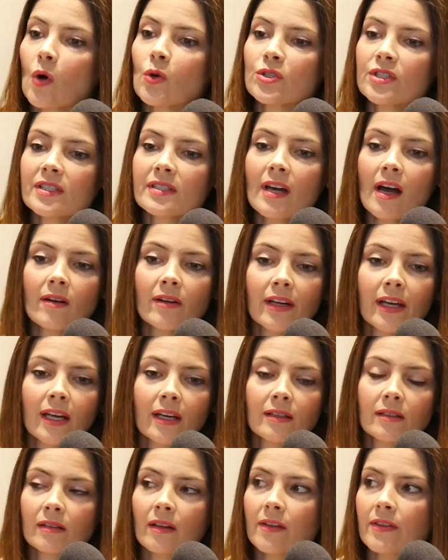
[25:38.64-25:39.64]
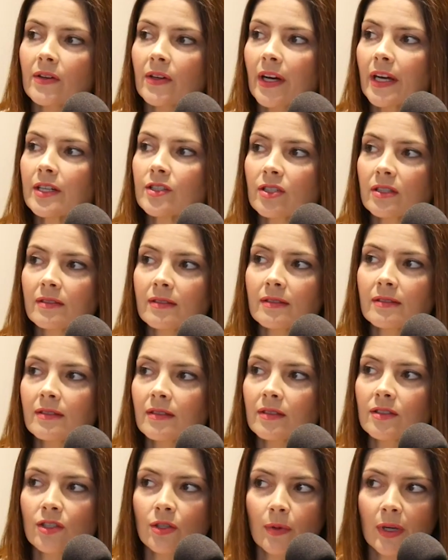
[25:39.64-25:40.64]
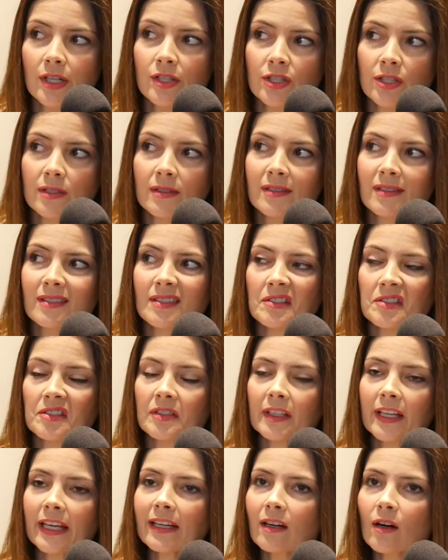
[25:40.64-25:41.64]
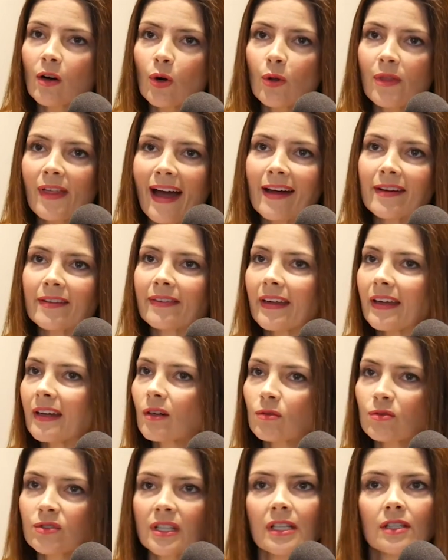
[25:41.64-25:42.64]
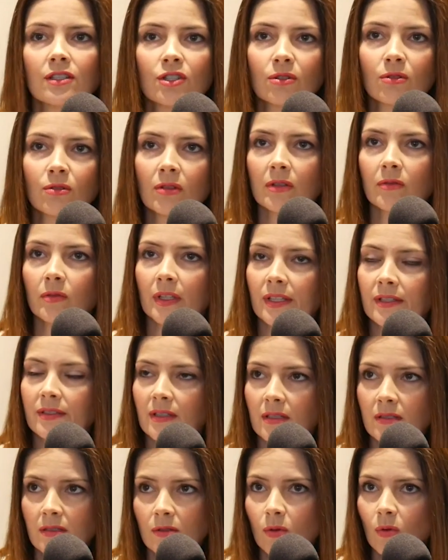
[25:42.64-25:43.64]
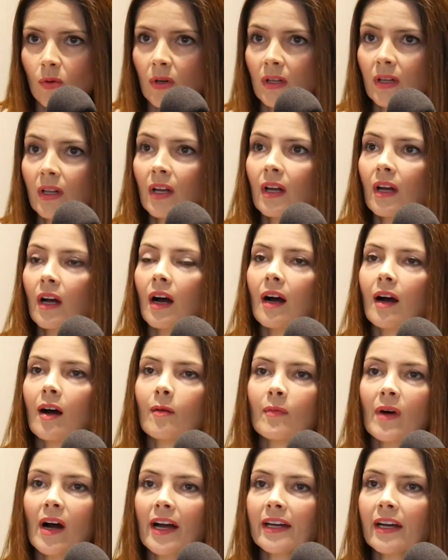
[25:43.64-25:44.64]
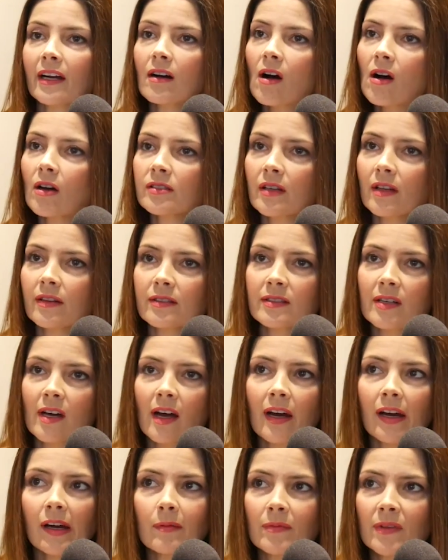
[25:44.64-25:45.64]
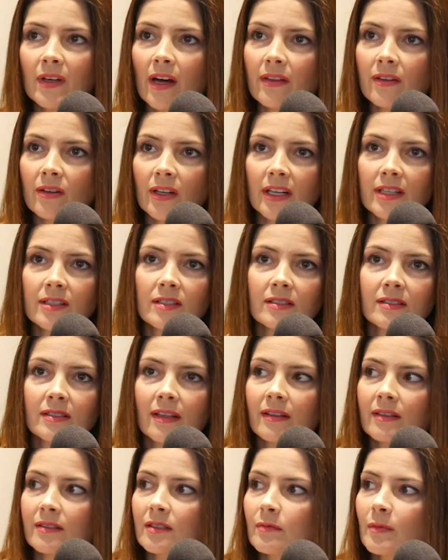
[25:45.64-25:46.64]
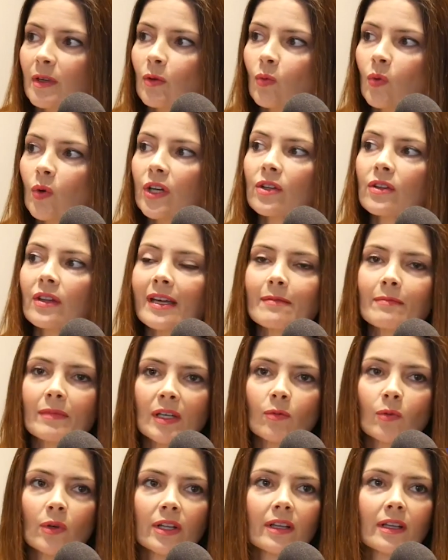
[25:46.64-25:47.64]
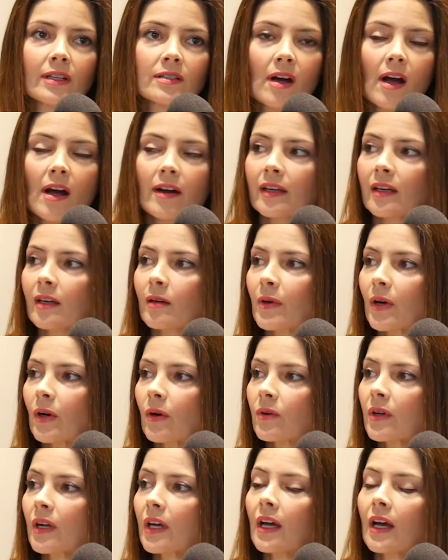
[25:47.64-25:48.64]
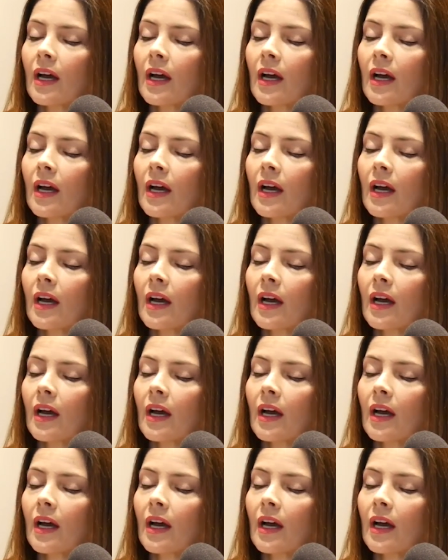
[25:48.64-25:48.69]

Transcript: Oh, just how to handle other agents and situations. Because there's lingo that they don't teach you in real estate school. I get calls all the time. The other agent said this to me. What do they mean? What are they talking about?